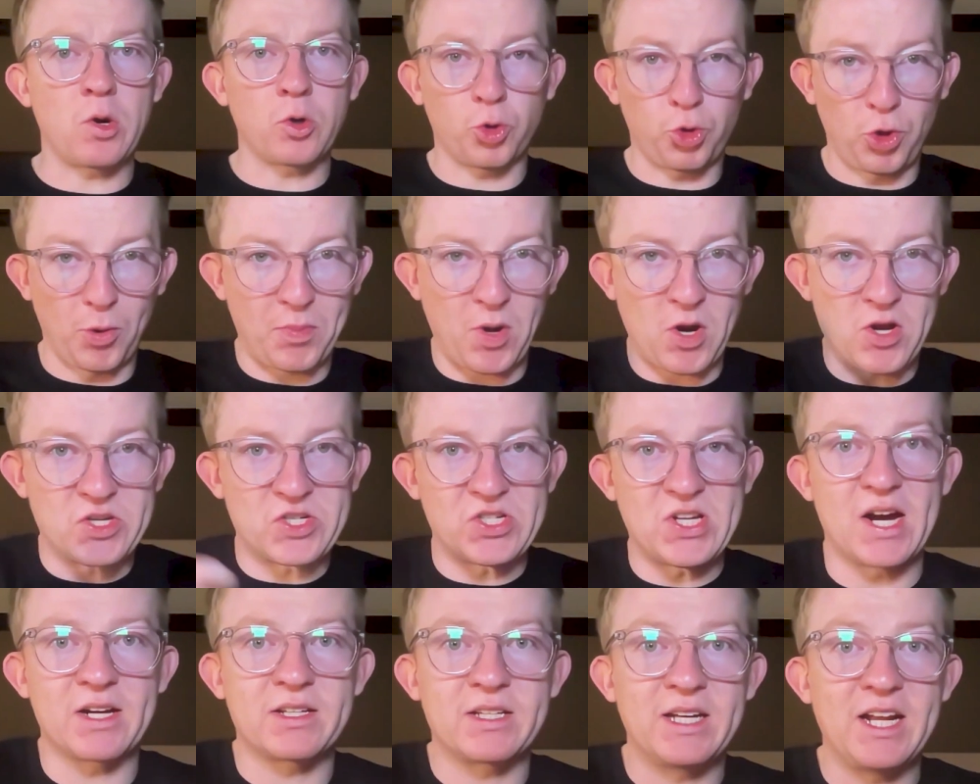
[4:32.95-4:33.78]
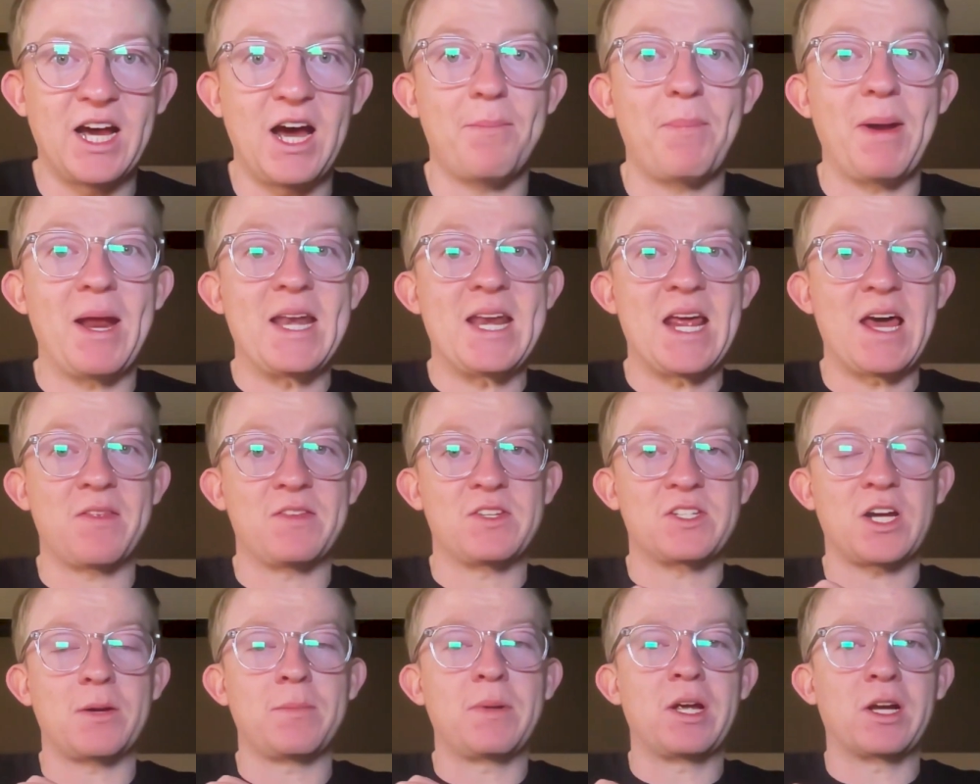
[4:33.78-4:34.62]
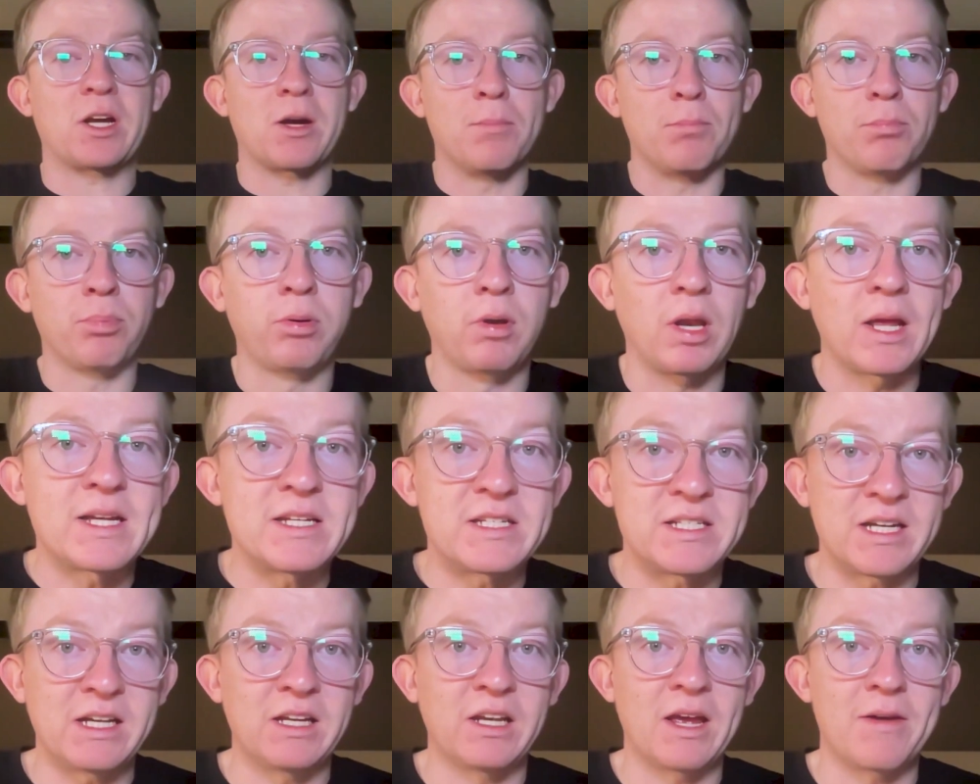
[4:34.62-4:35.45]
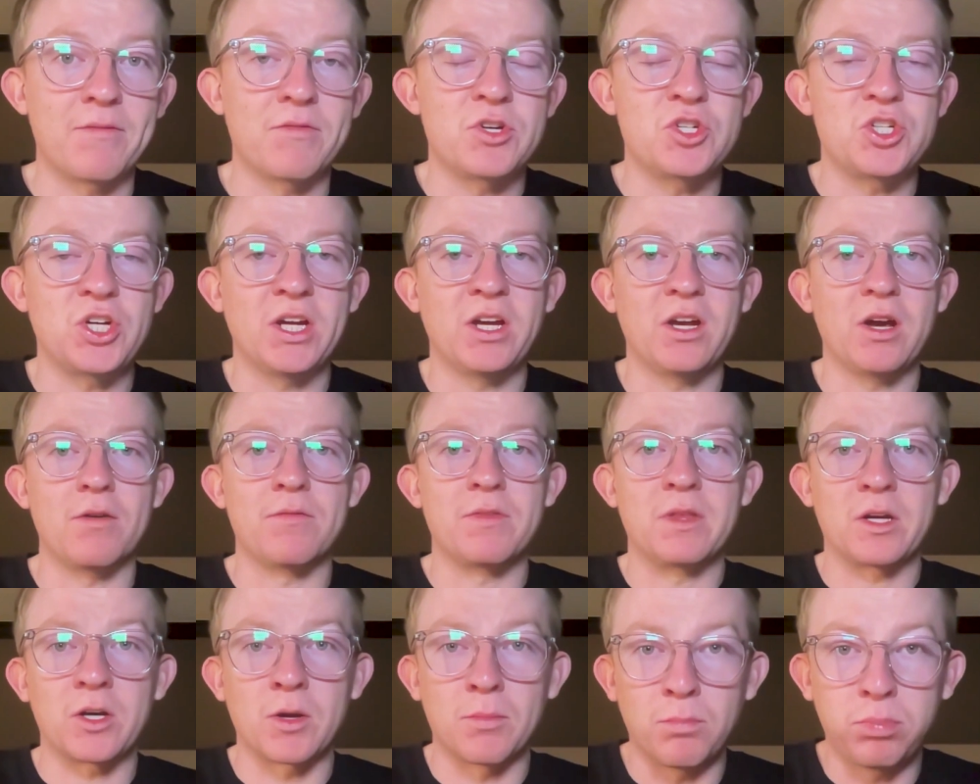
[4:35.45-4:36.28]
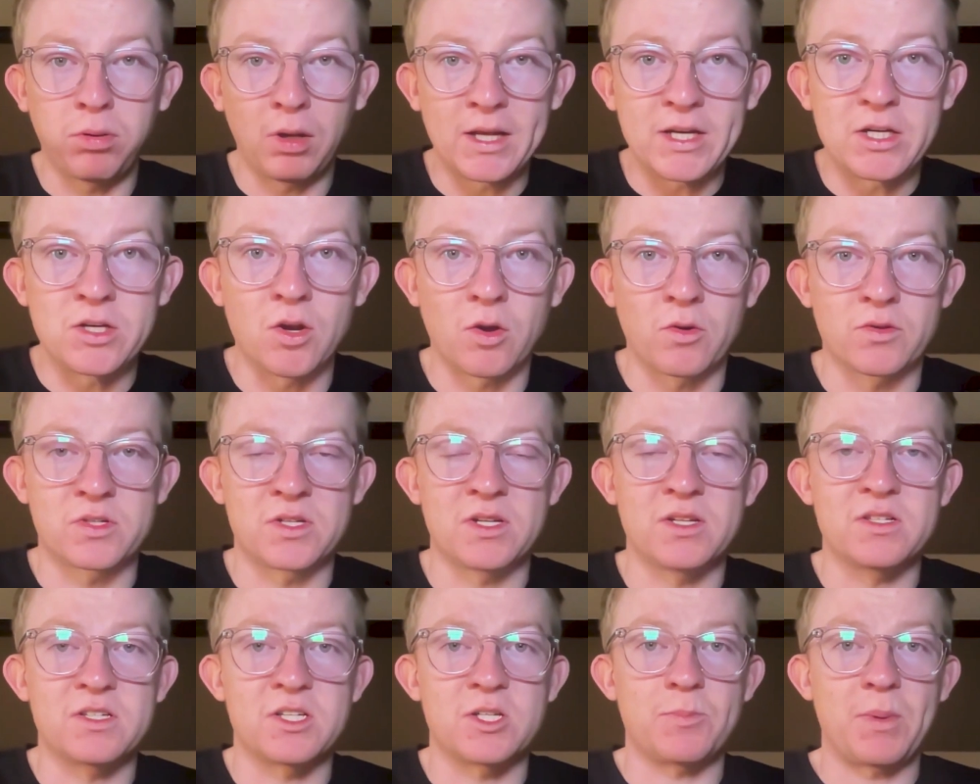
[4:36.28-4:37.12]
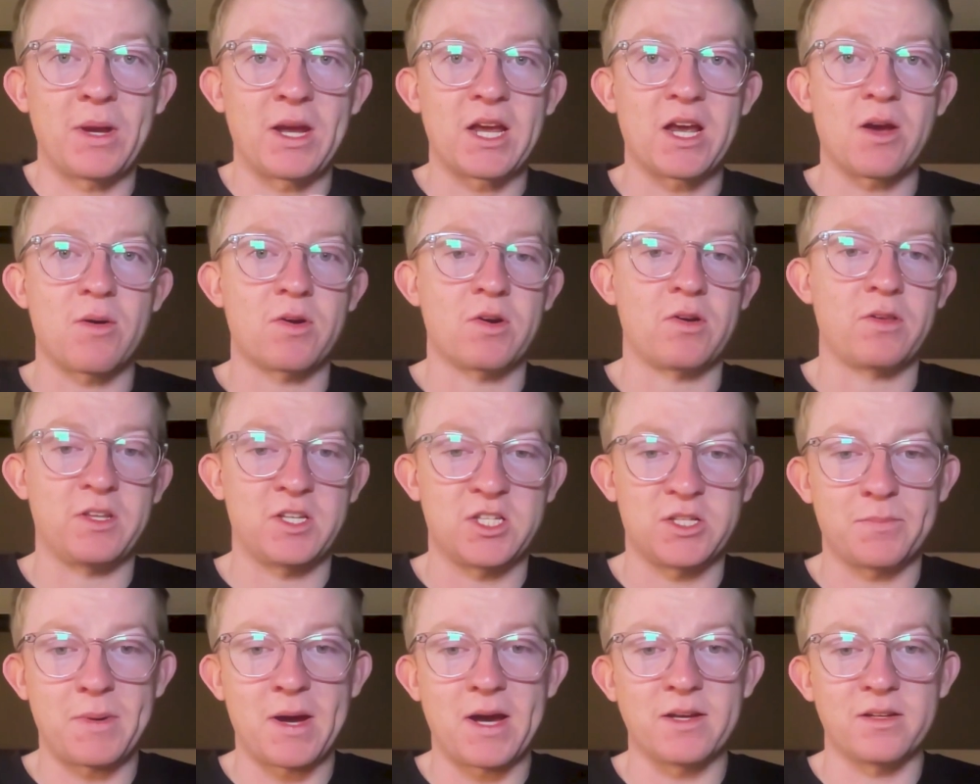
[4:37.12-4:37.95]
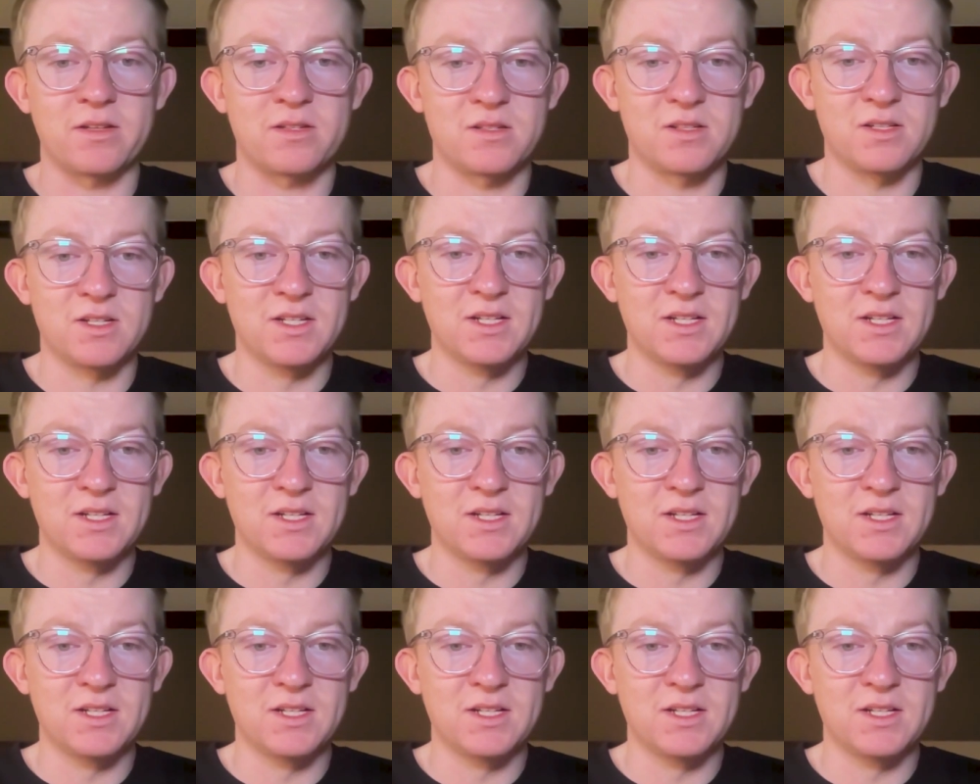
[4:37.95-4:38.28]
Crypto sucked it up, and now there's going to be a complete deleveraging of the complete nonsense that's been going on in this space.